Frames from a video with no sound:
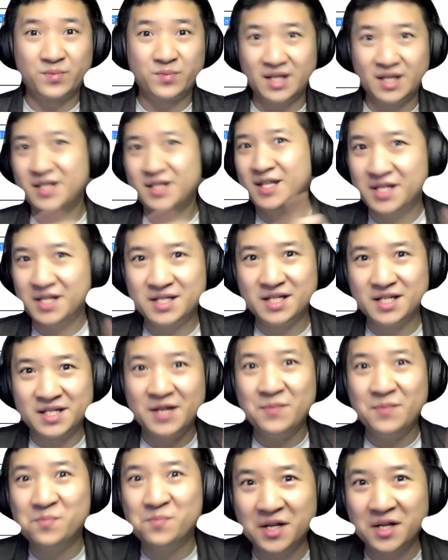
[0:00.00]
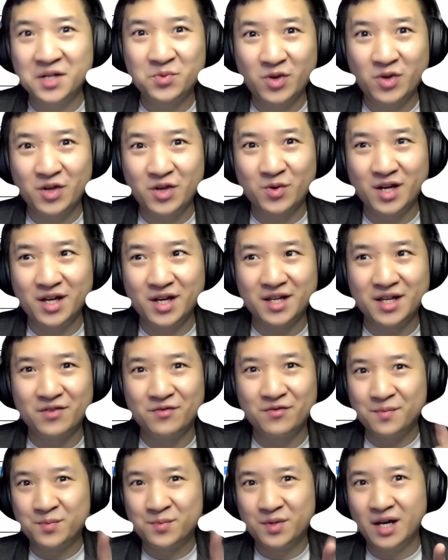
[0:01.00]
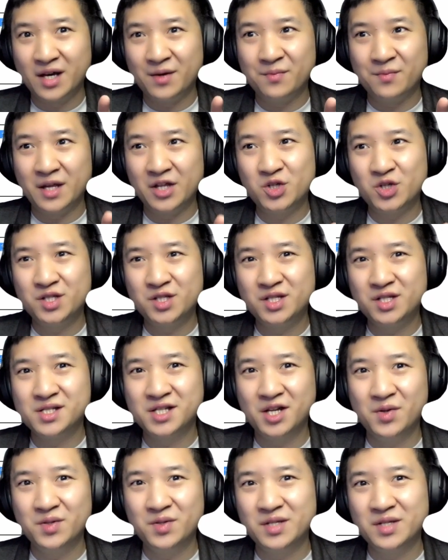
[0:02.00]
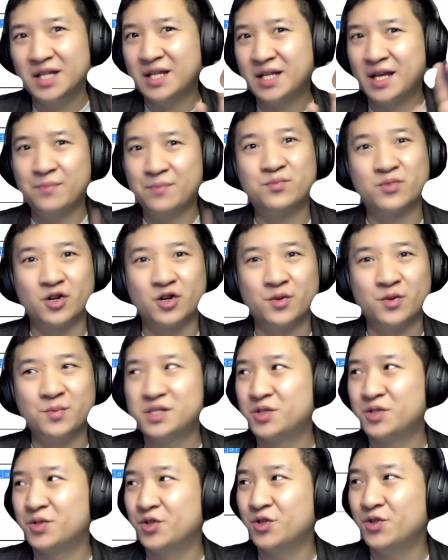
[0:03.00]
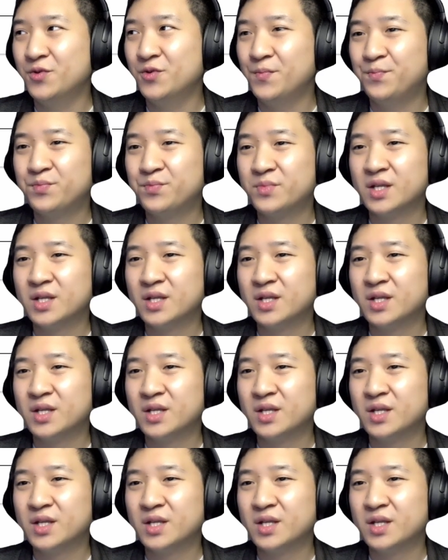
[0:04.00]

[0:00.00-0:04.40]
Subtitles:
Okay, that's the simplest way, right? Remember I mentioned just now, that's I promised to you.